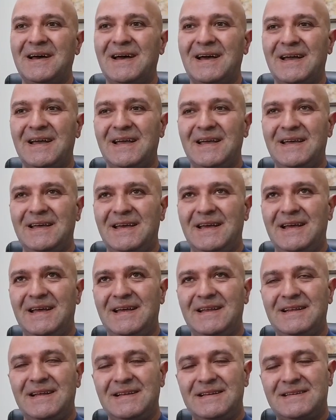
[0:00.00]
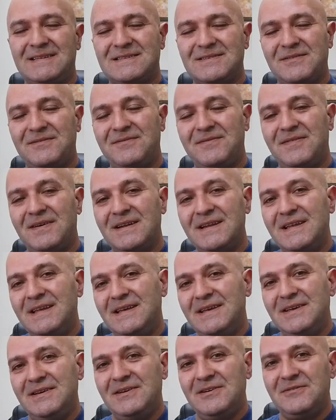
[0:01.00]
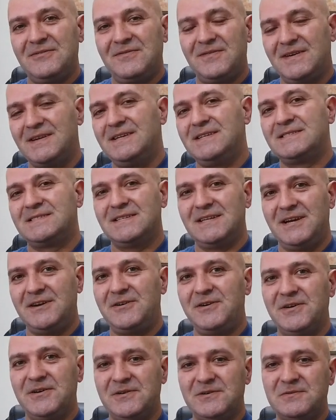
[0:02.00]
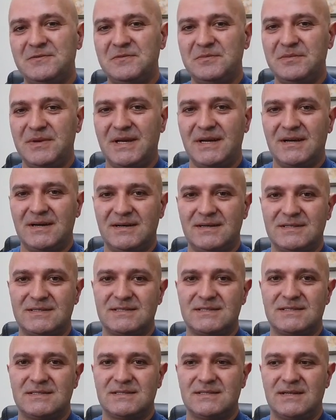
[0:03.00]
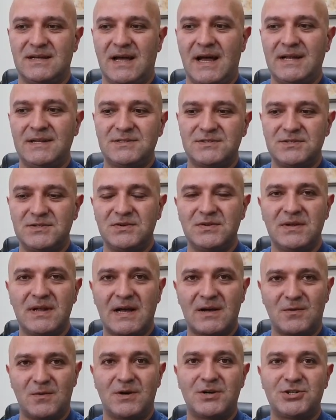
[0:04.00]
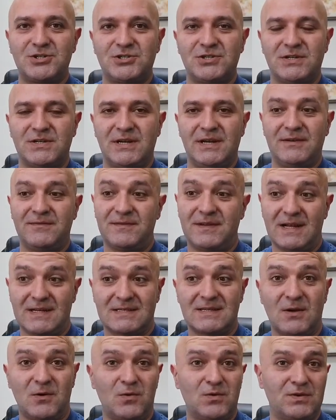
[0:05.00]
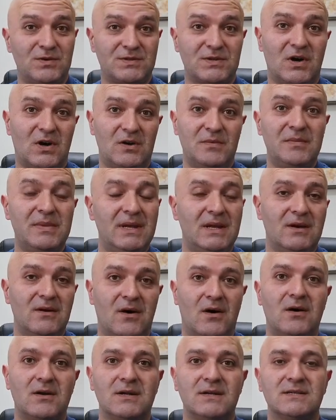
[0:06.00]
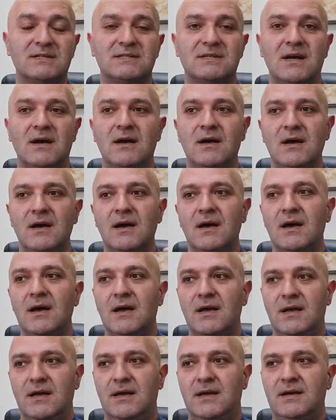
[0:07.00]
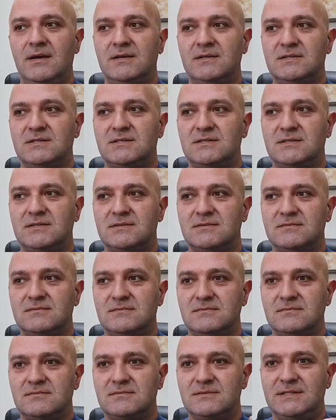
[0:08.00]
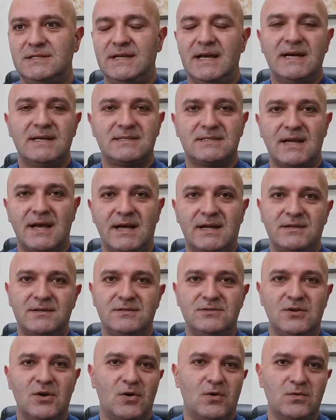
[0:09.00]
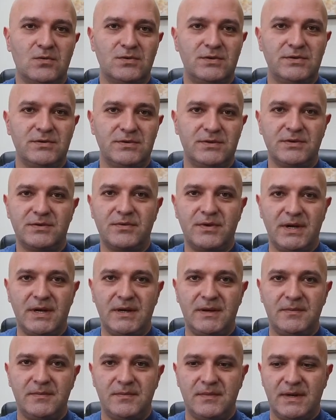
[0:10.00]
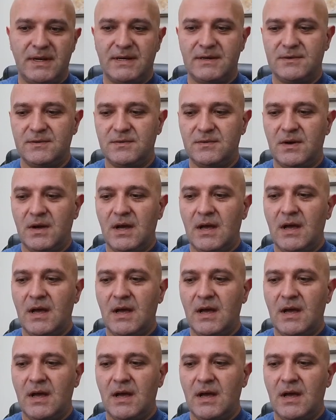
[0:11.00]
a funny scenario, because the answer to that question, if Tesla owners are being honest, is yes and no to a degree. Now,